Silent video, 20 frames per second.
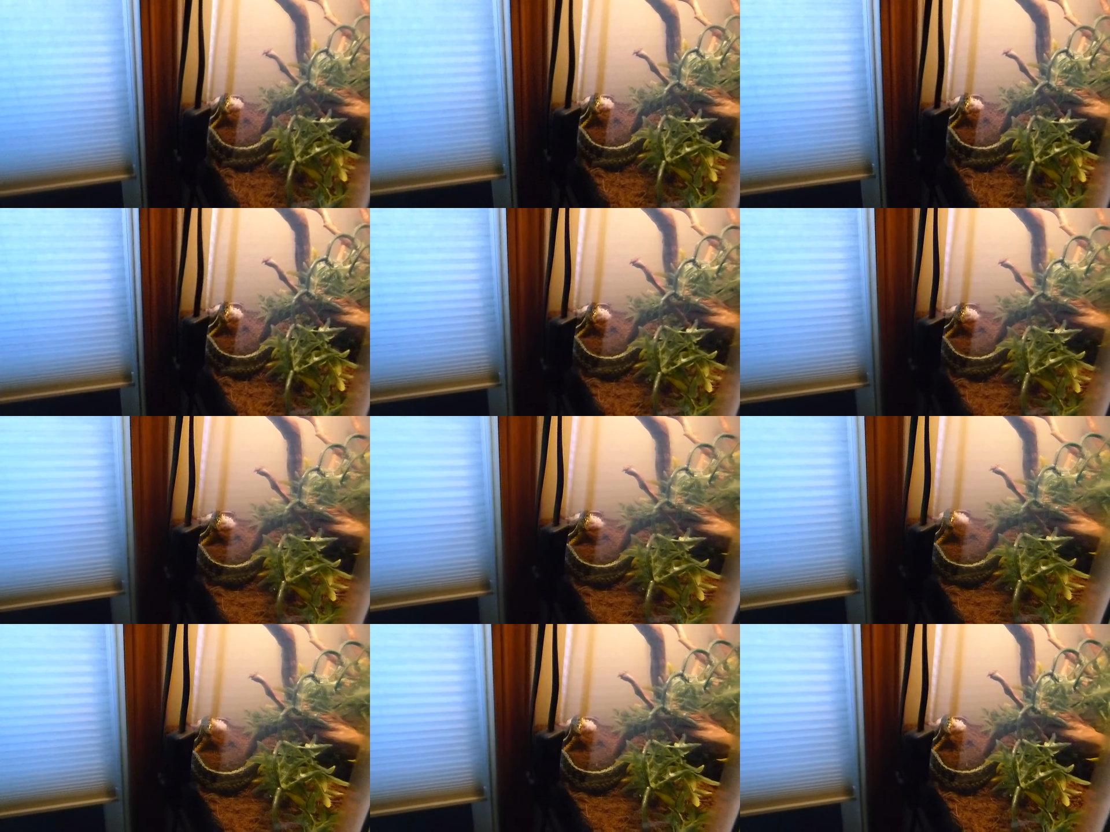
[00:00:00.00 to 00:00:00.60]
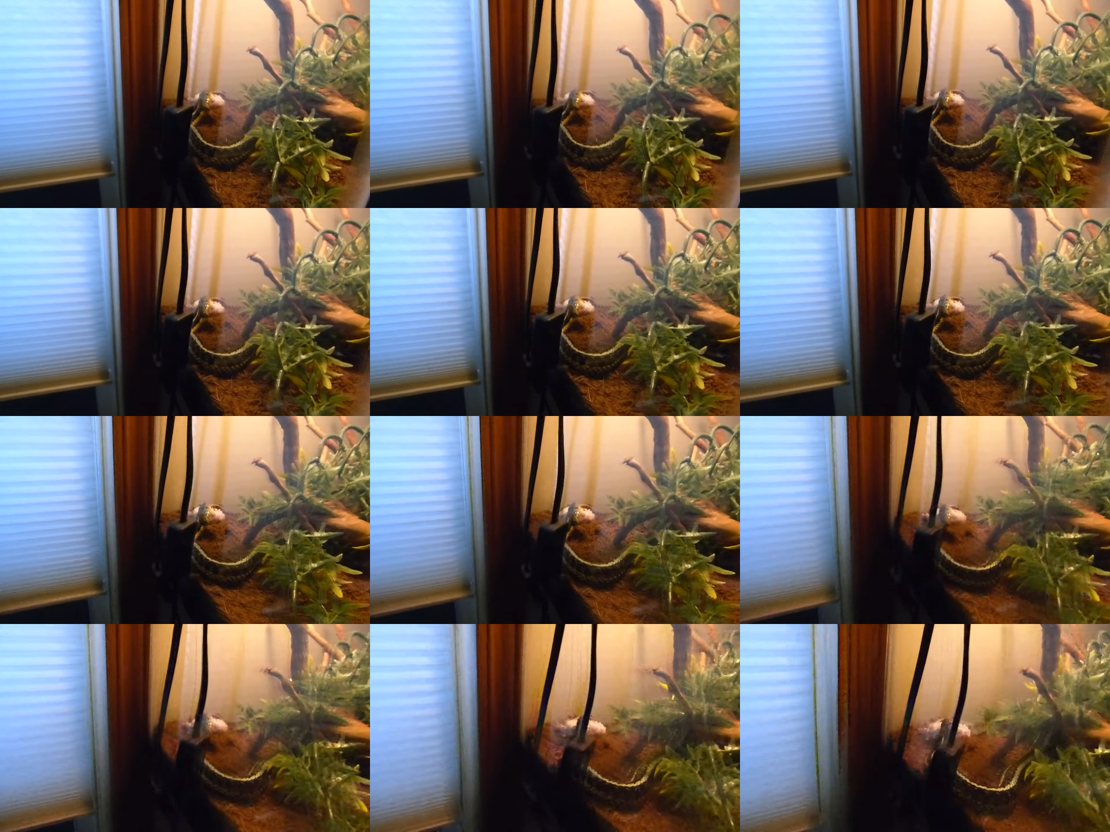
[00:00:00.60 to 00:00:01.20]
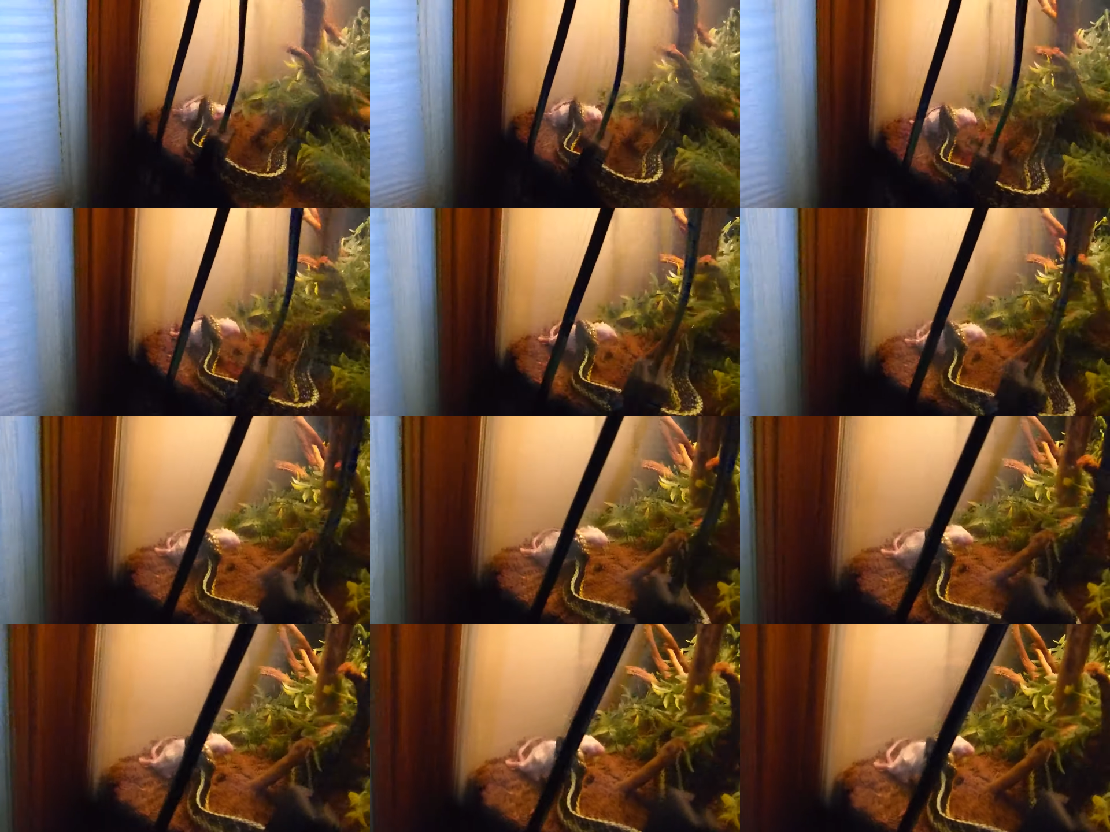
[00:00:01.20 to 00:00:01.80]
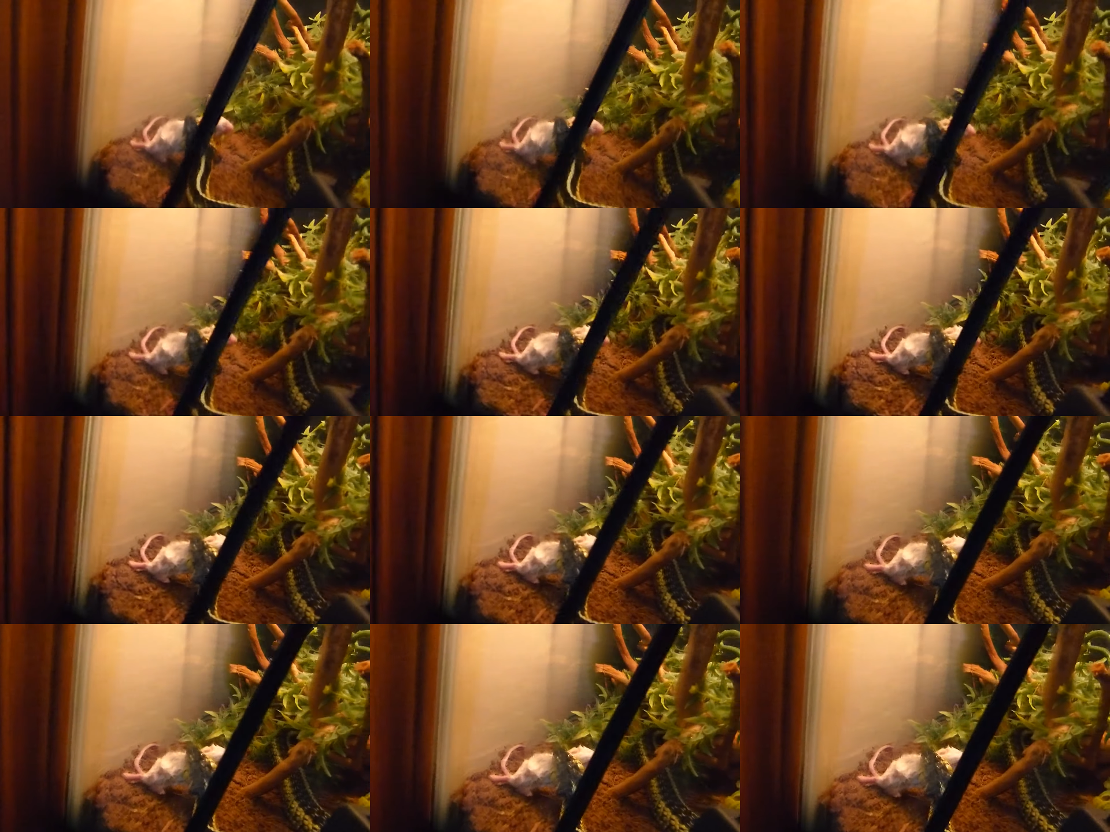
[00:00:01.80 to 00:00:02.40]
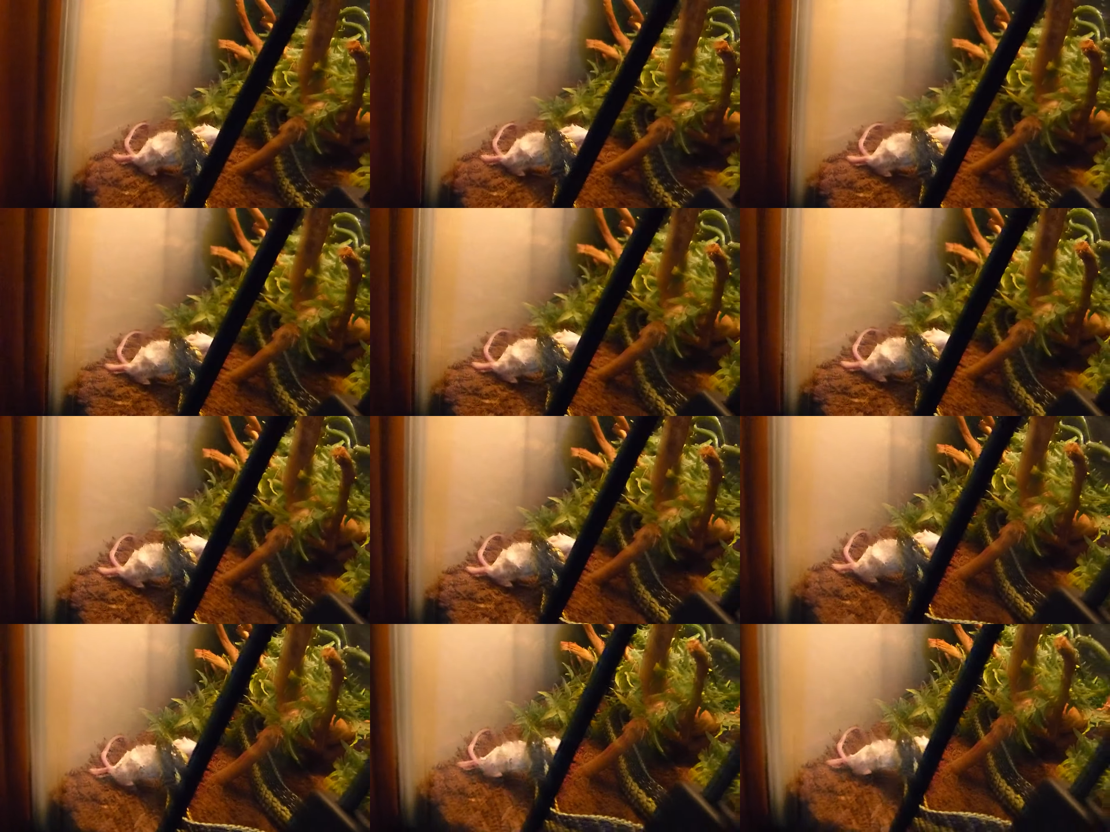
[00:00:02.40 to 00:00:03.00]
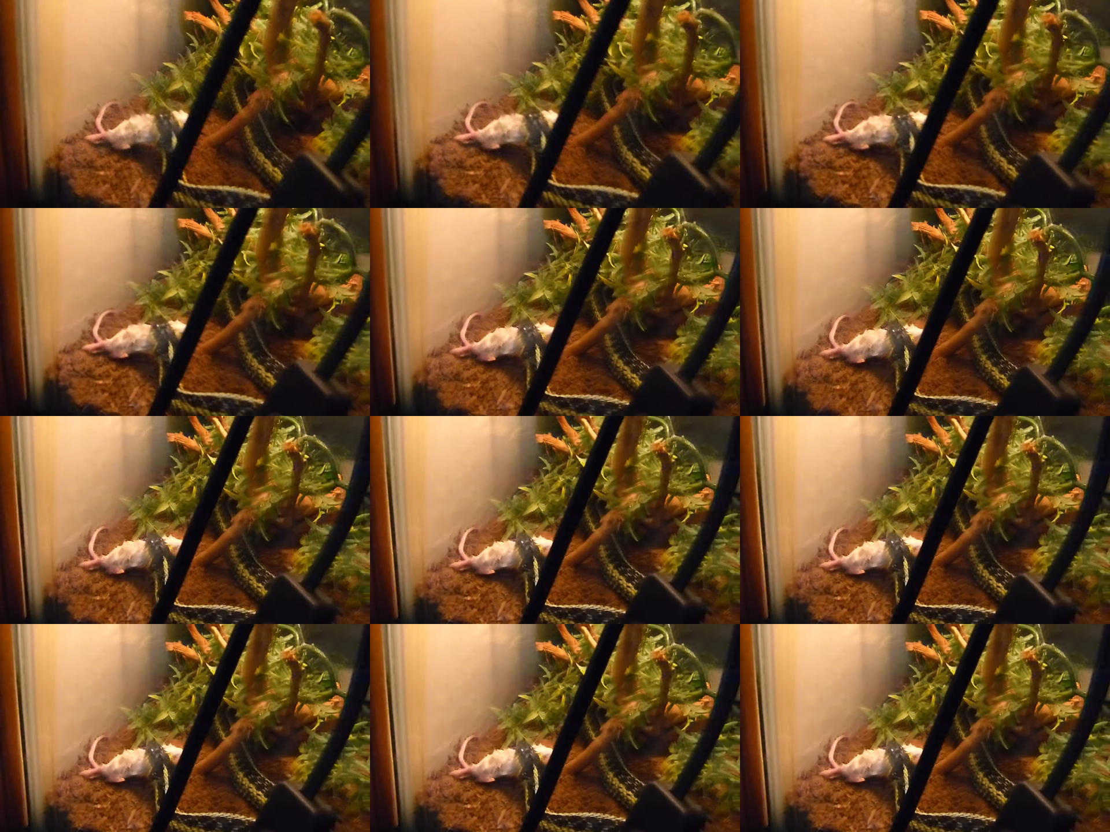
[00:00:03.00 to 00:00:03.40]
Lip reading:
[unreadable: no face in view]